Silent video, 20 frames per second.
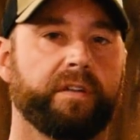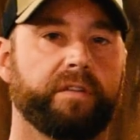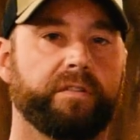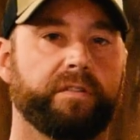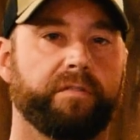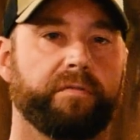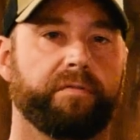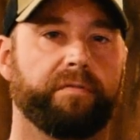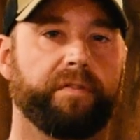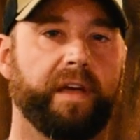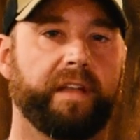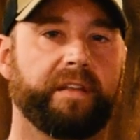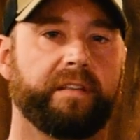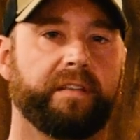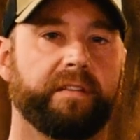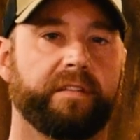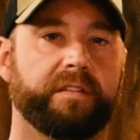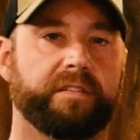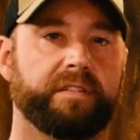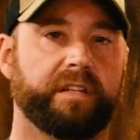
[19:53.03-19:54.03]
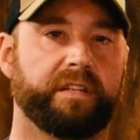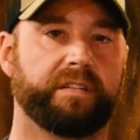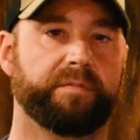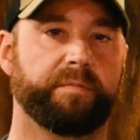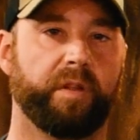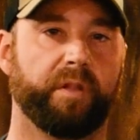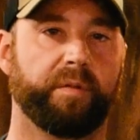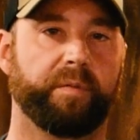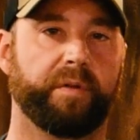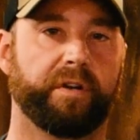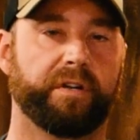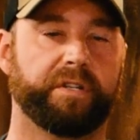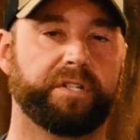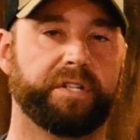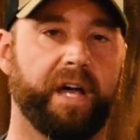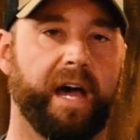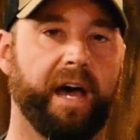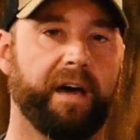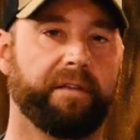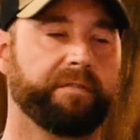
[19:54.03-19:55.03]
to fit the 6mm
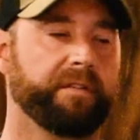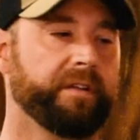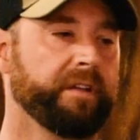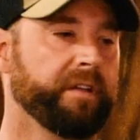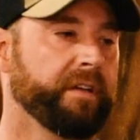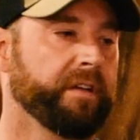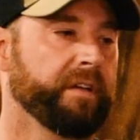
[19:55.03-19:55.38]
shaft.